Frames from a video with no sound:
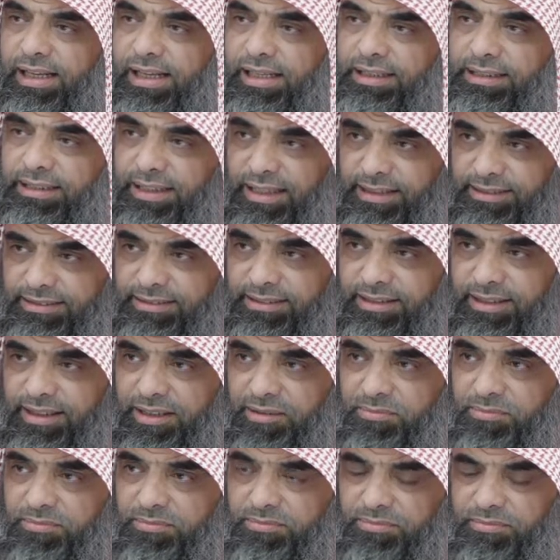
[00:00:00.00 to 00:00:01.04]
at that
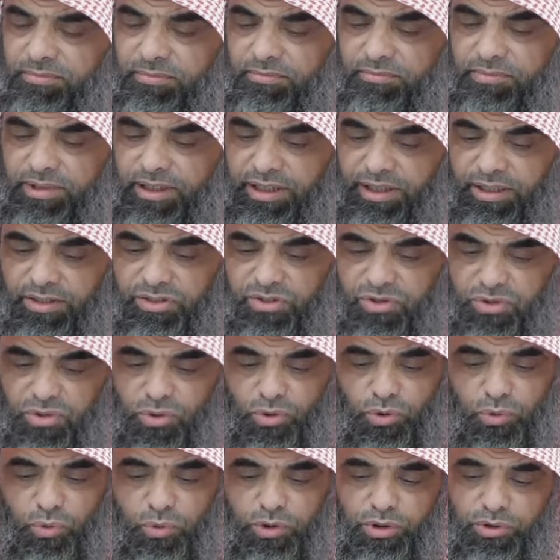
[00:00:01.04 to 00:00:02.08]
time, each
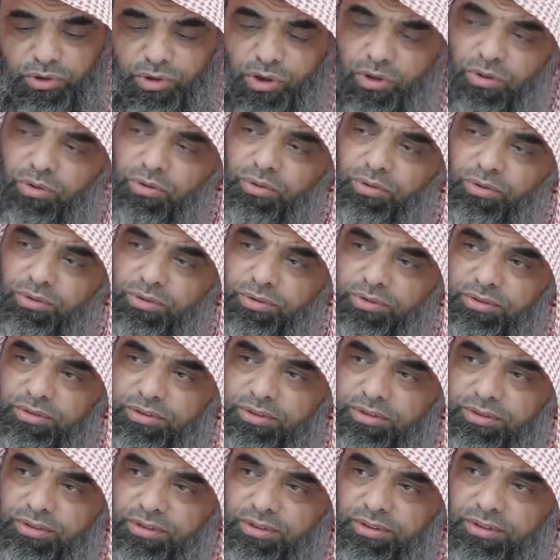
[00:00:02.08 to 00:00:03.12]
soul will know
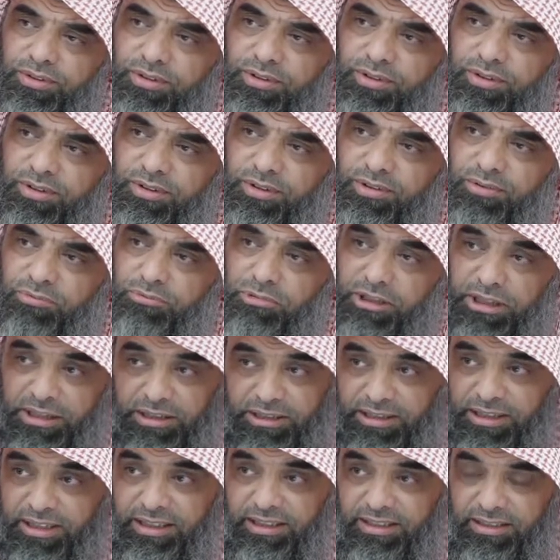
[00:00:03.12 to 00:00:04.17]
what
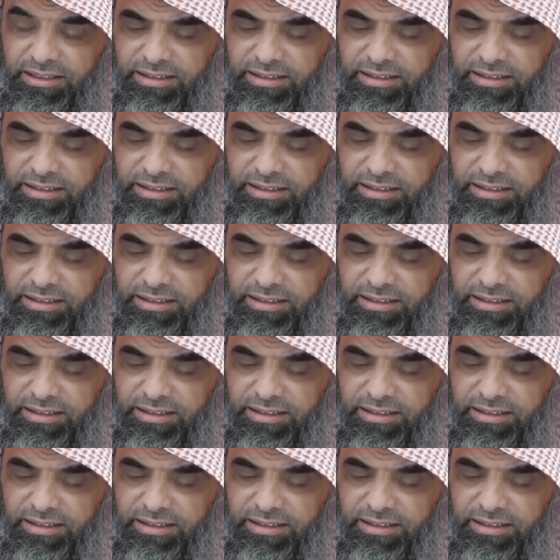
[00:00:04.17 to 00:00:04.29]
it did.